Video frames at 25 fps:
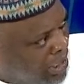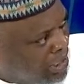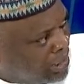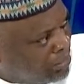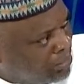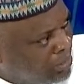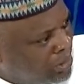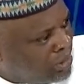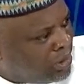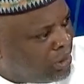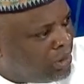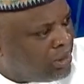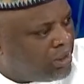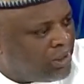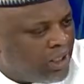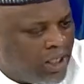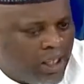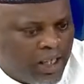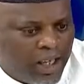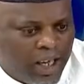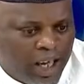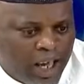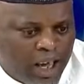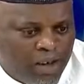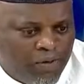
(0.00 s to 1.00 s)
because
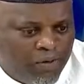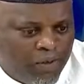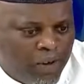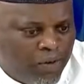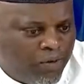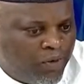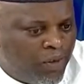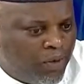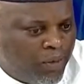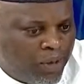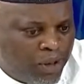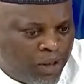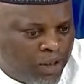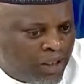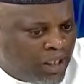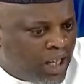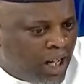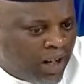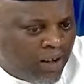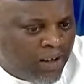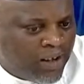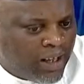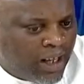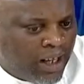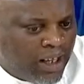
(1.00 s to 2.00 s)
every female
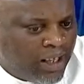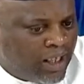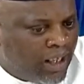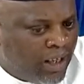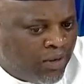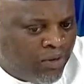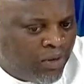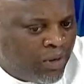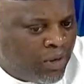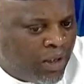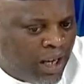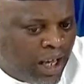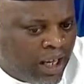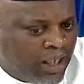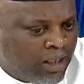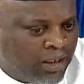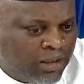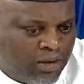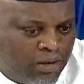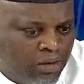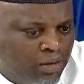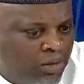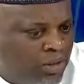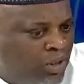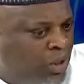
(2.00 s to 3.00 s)
cow can give you like
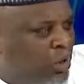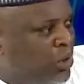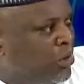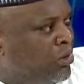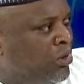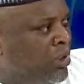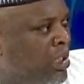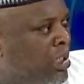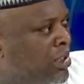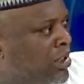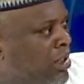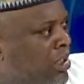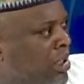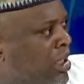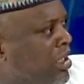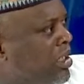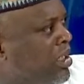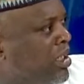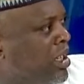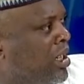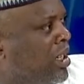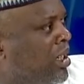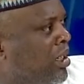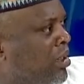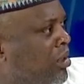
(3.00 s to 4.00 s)
2 children in a
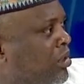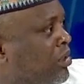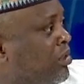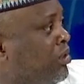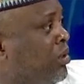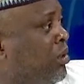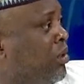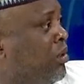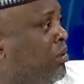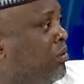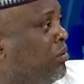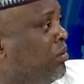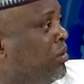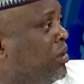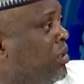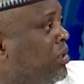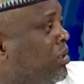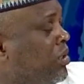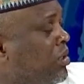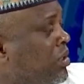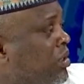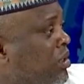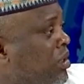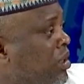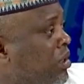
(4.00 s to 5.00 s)
year or so,
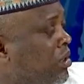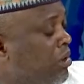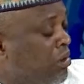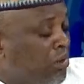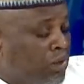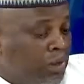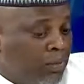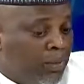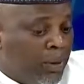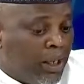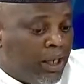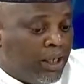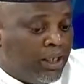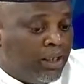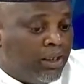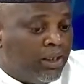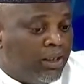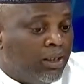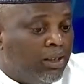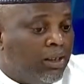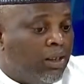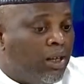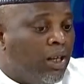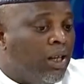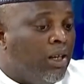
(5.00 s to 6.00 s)
depending
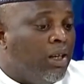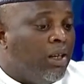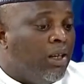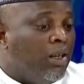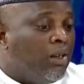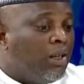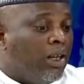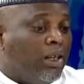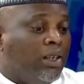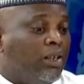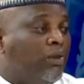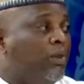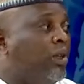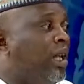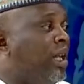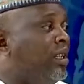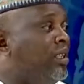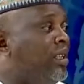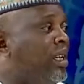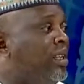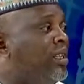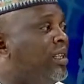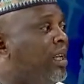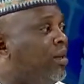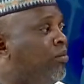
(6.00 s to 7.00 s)
on, and
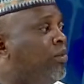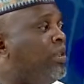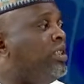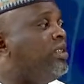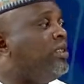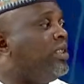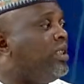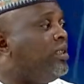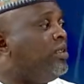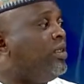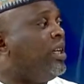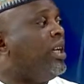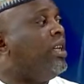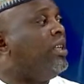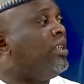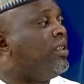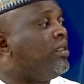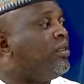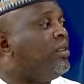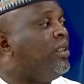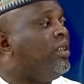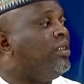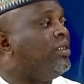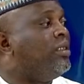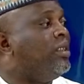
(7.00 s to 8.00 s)
then that means that you're
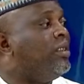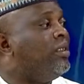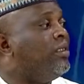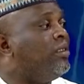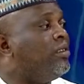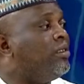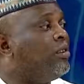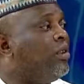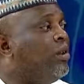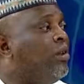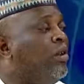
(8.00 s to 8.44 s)
increasing. So,